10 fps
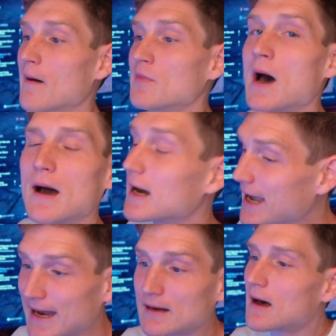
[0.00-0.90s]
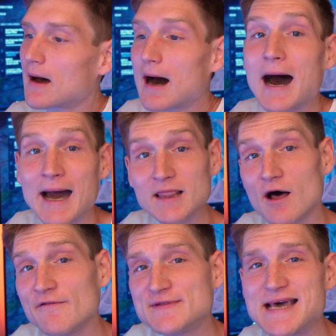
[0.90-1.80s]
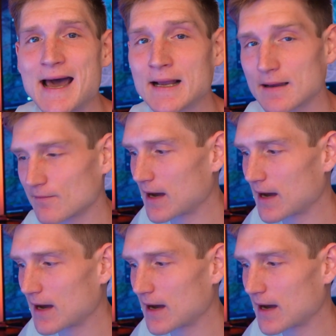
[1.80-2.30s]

I'm not, again, I love tech.